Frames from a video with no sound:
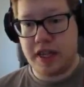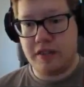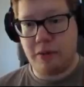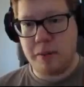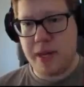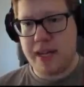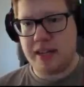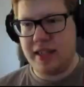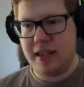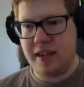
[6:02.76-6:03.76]
Okay, we're
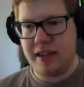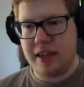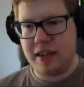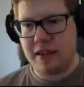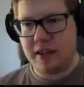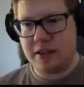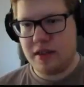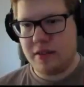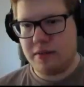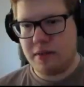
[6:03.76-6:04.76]
back in here again. I'm gonna
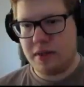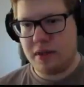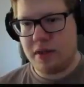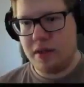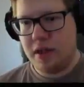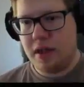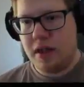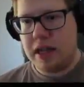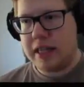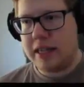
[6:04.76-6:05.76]
see if...
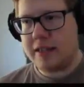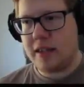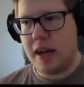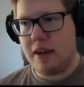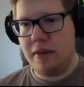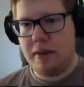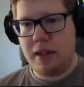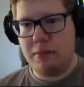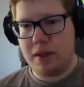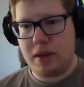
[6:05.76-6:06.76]
I guess I have a
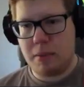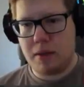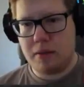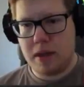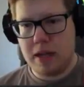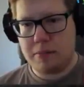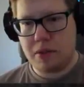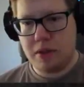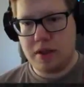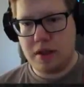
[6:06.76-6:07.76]
limited amount of
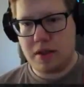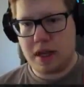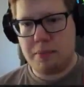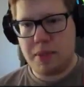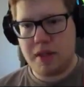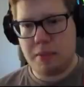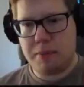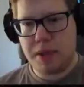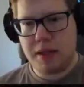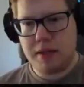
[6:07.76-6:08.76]
lamps, or is it... Can I pick them
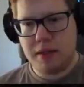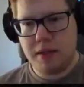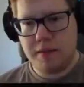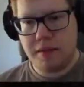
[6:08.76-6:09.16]
up again?